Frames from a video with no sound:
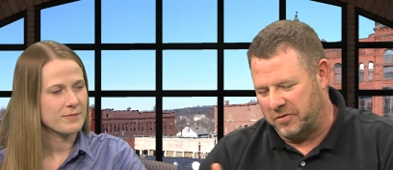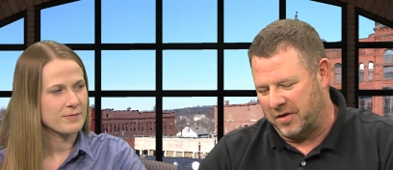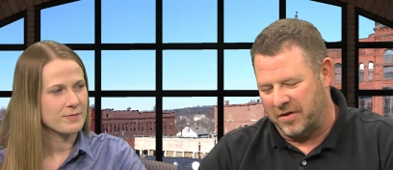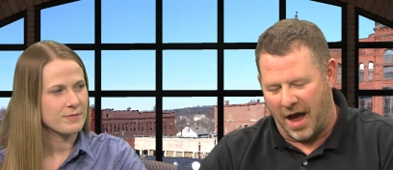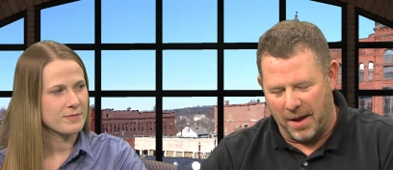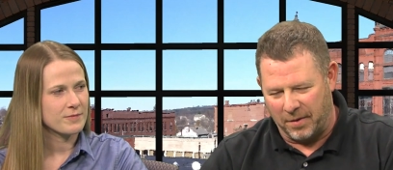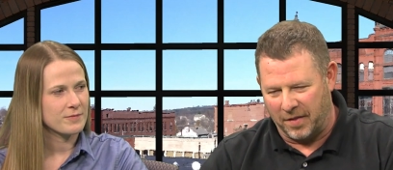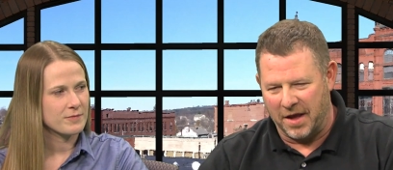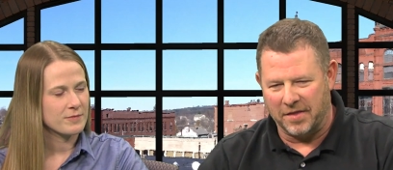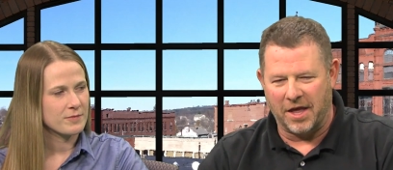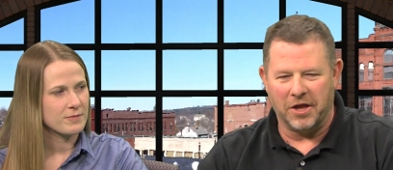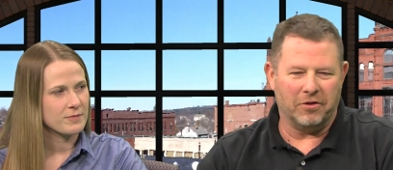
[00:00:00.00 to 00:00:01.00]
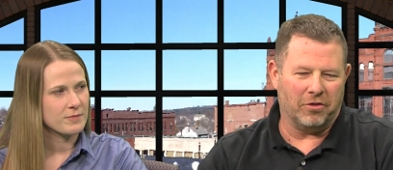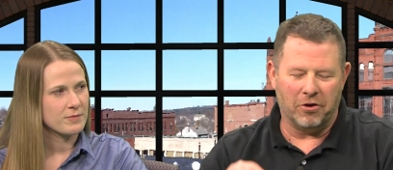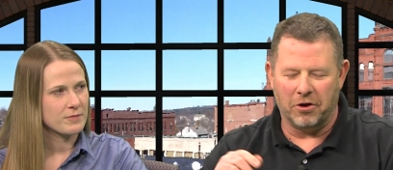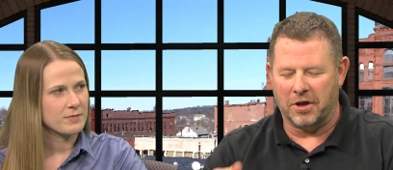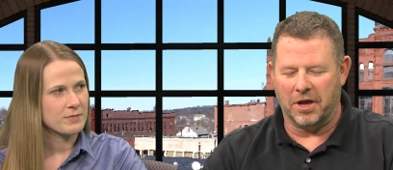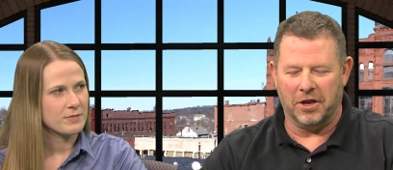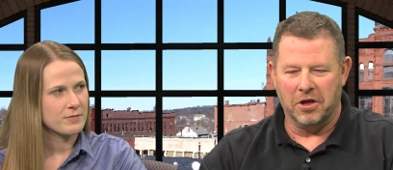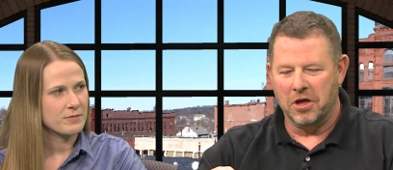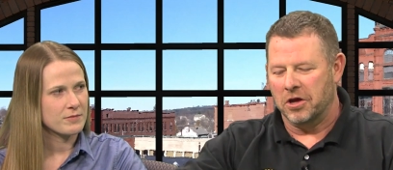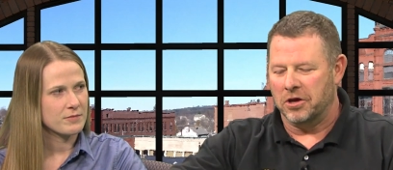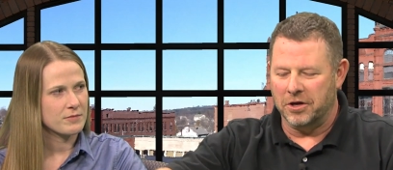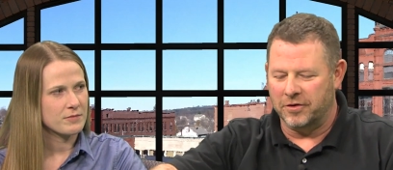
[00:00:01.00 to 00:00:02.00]
Speaker 1: It was the timing light that you'd look and
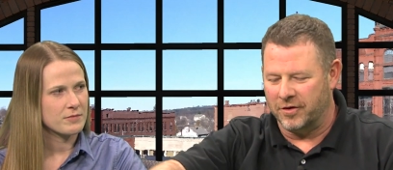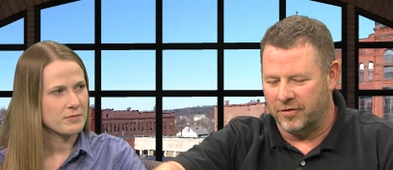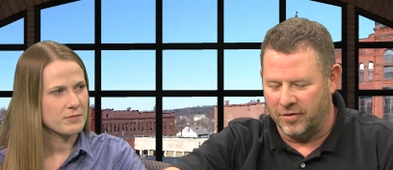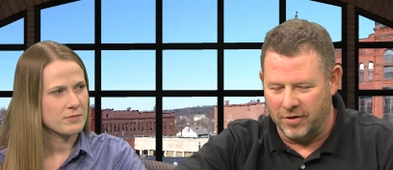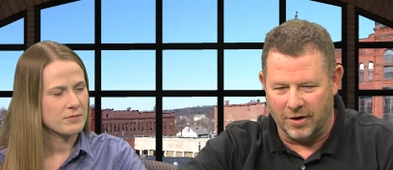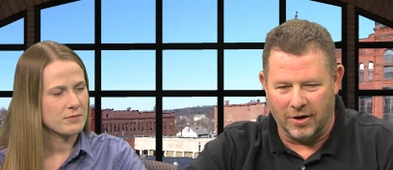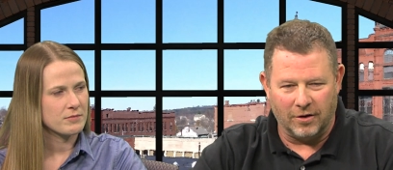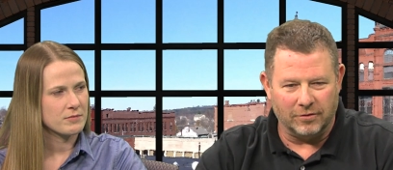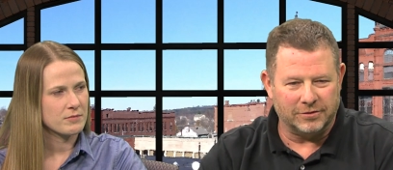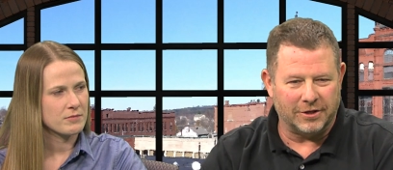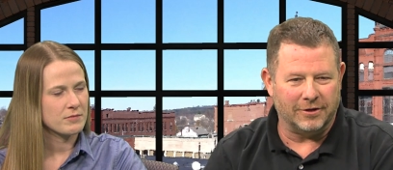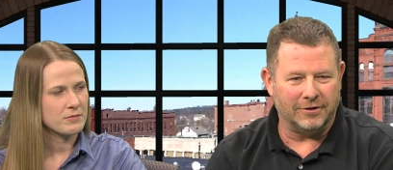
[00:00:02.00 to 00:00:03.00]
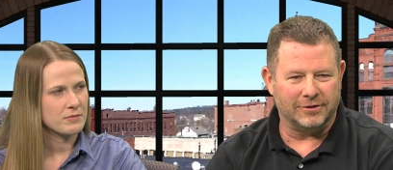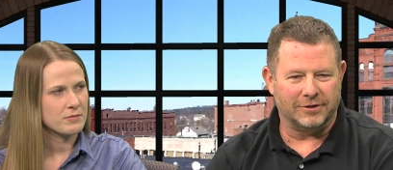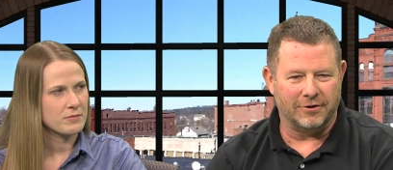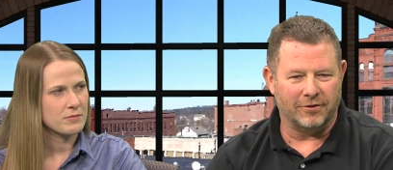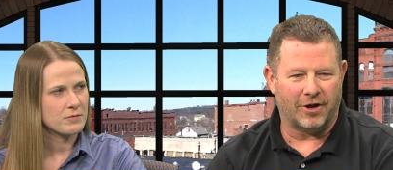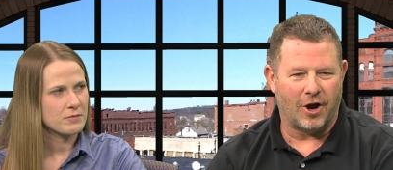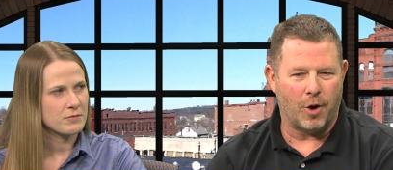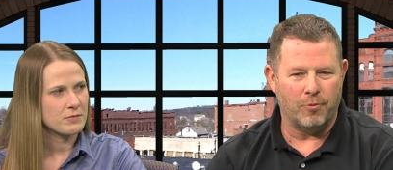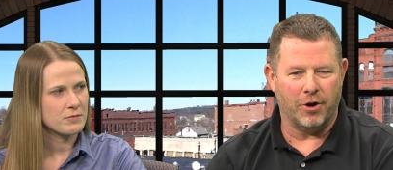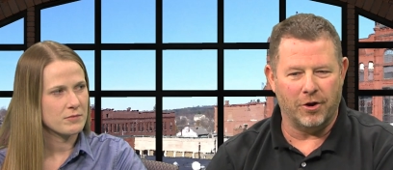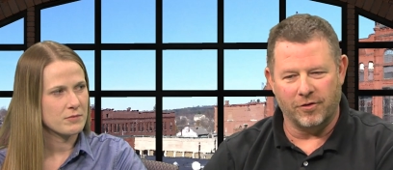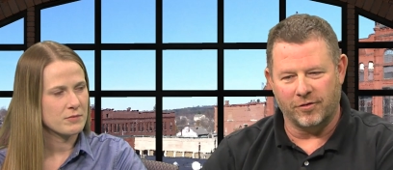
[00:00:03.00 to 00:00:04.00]
you'd just, you know, turn turn the
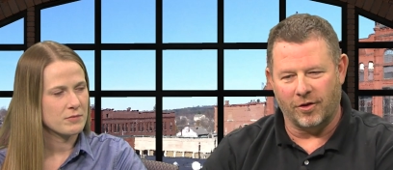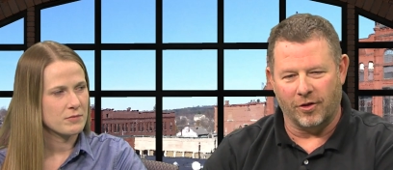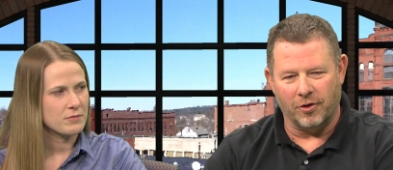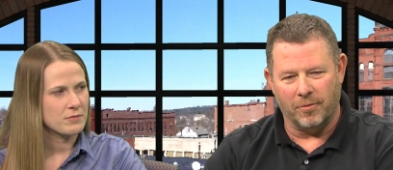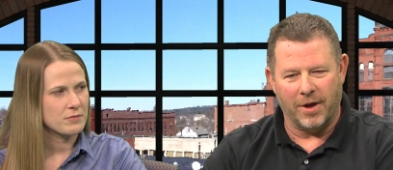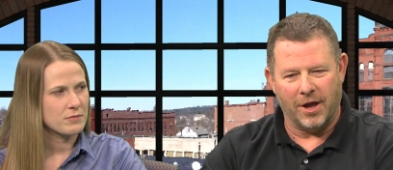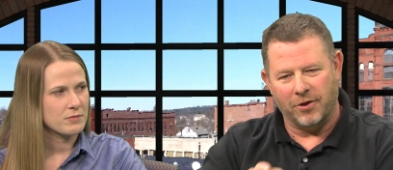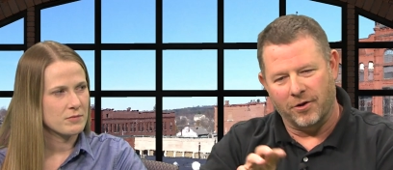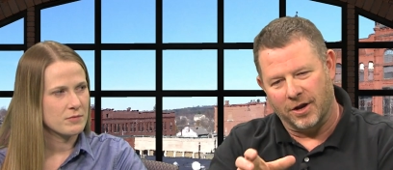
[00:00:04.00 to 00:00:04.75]
carburetor just a little bit.